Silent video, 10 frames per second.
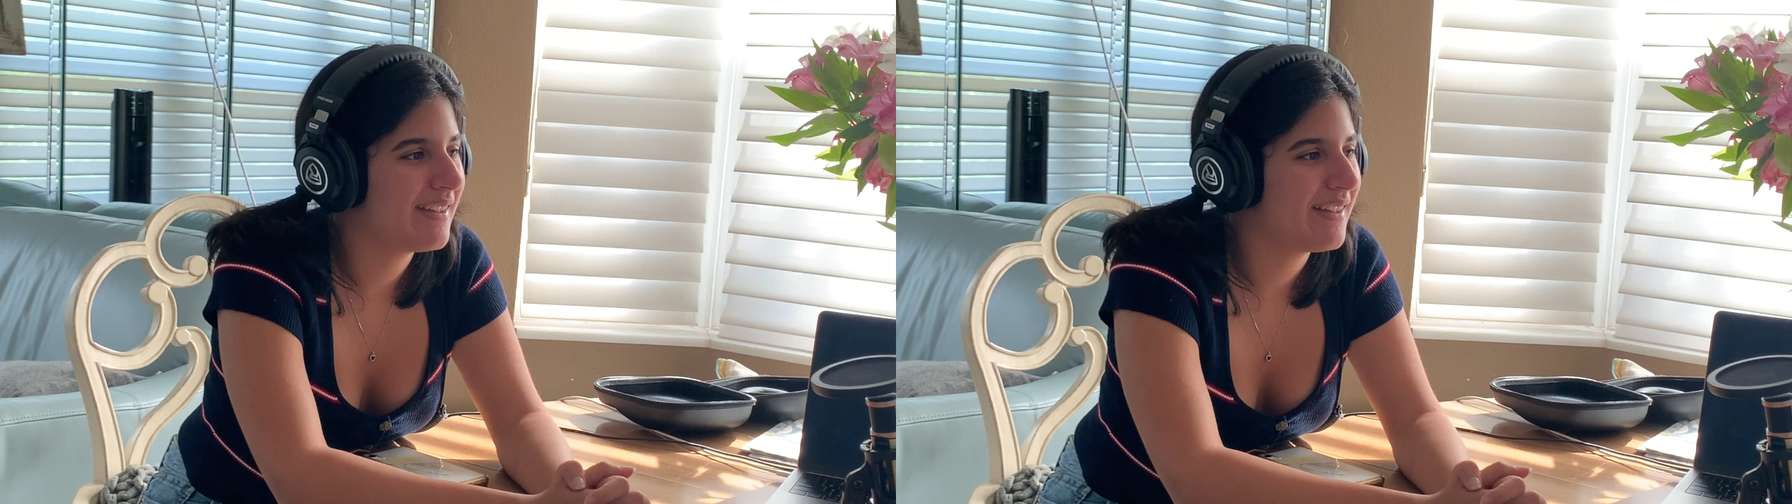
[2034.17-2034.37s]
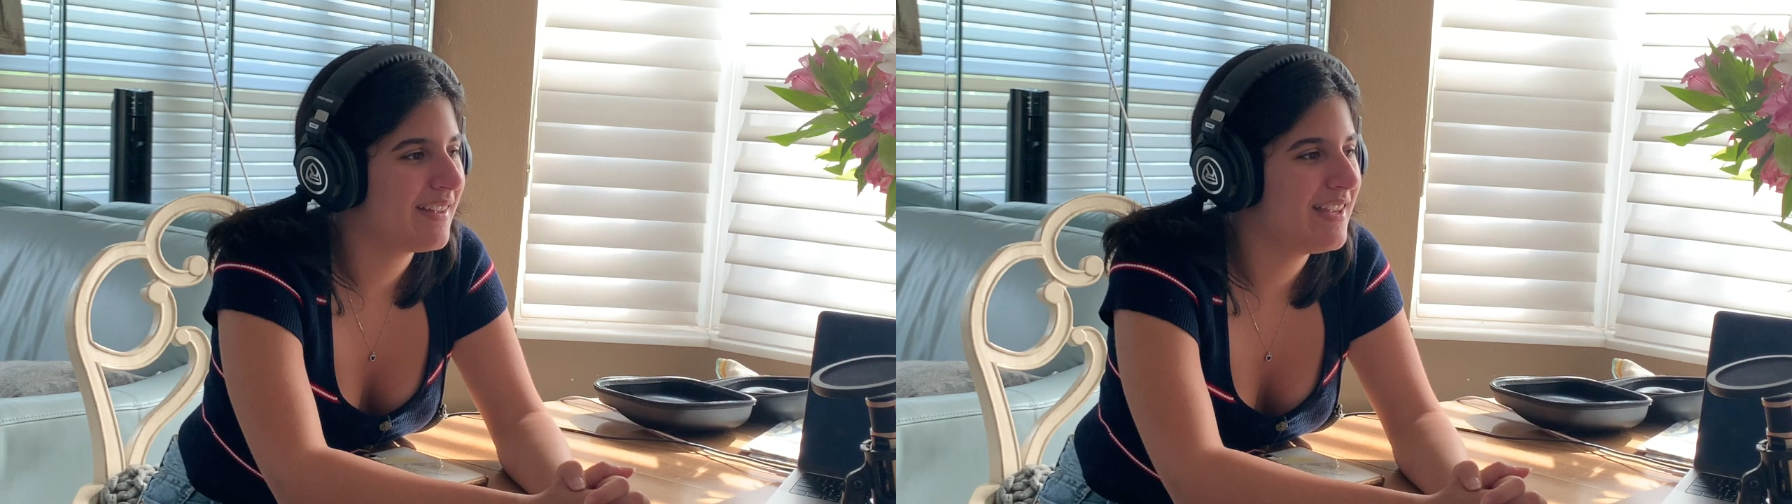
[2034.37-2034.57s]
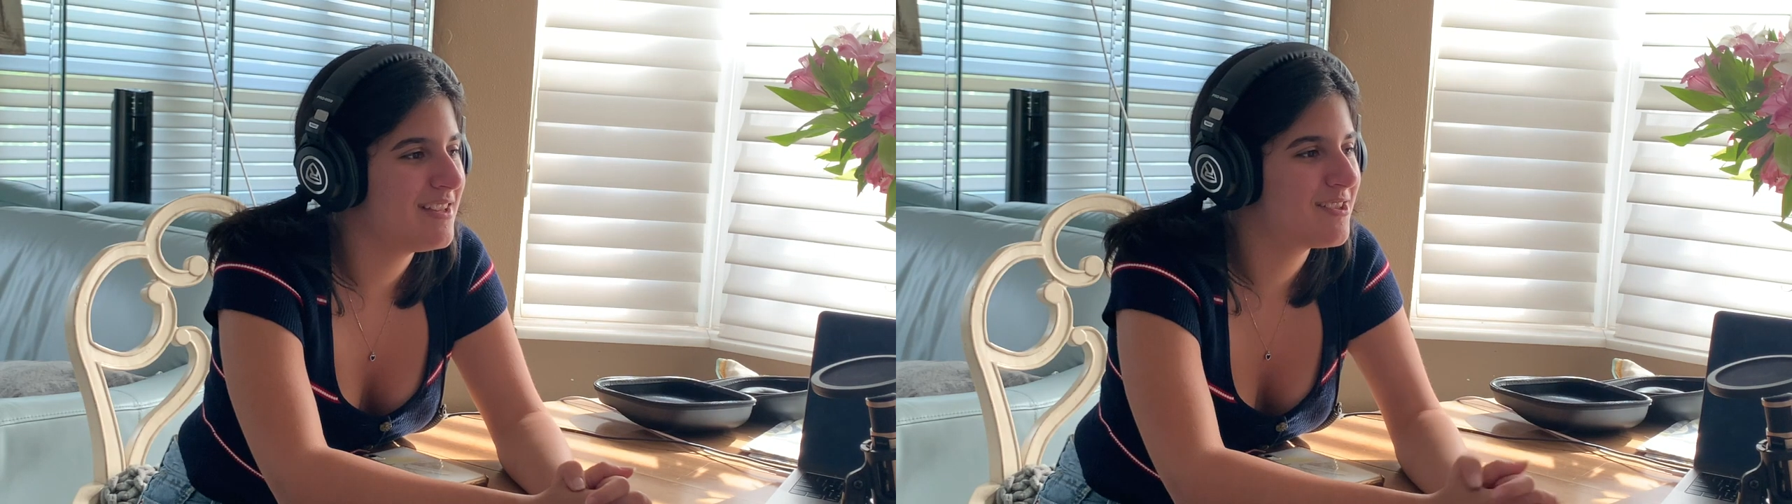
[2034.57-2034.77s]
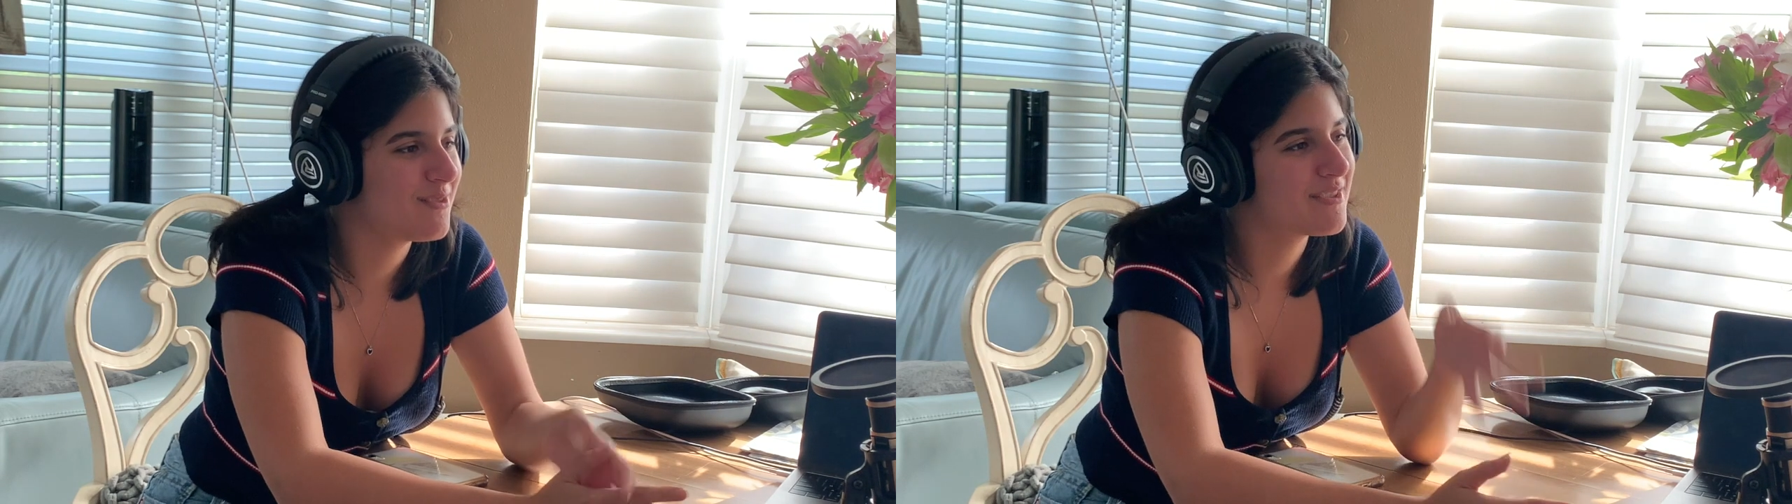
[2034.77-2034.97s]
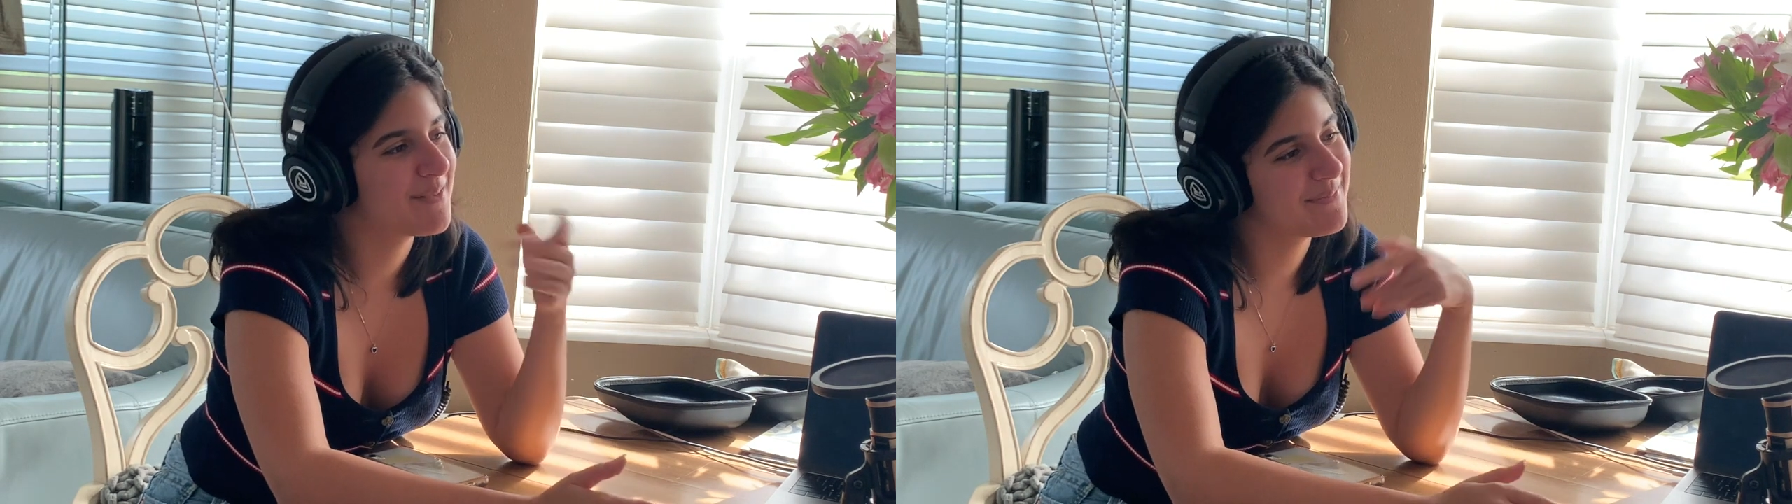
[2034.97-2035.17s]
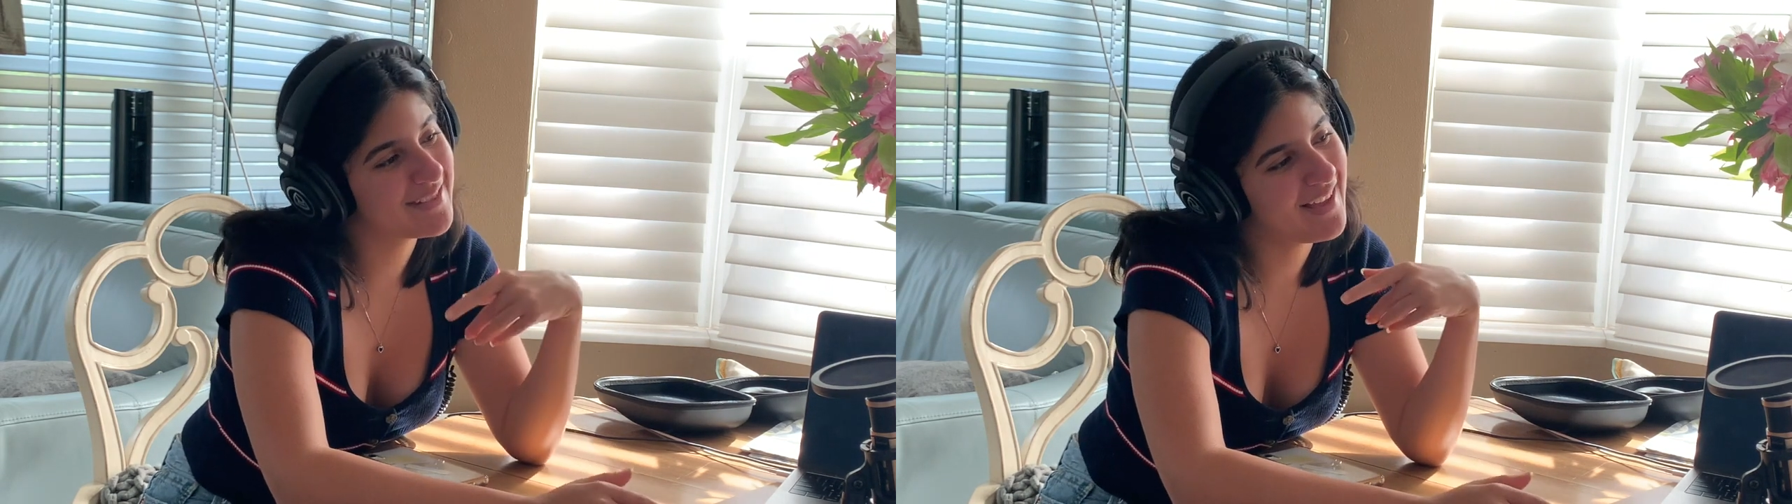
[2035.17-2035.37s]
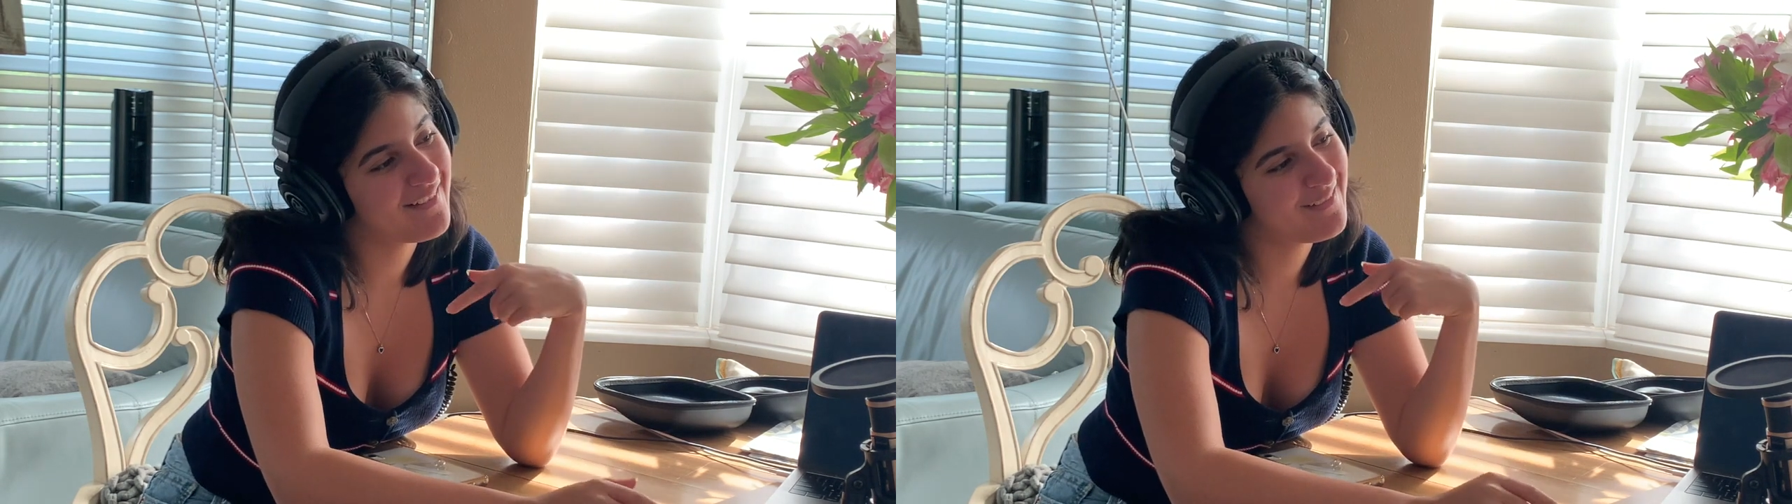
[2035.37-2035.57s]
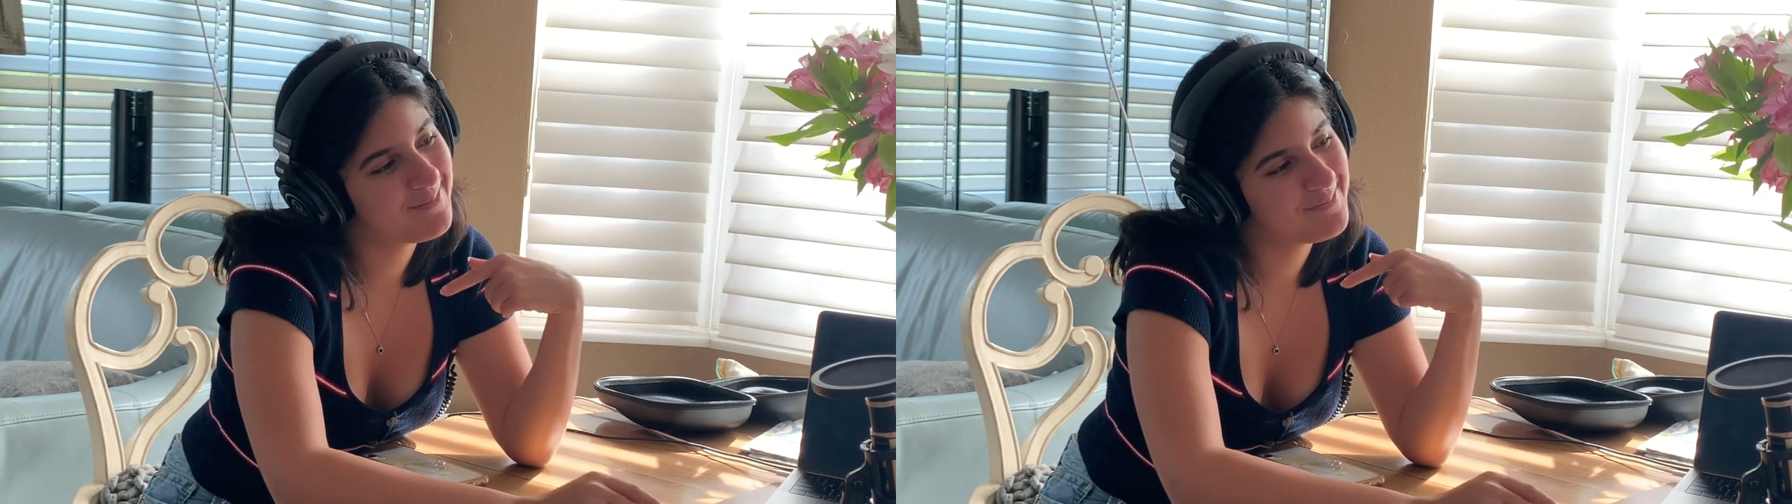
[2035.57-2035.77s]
he shoots himself,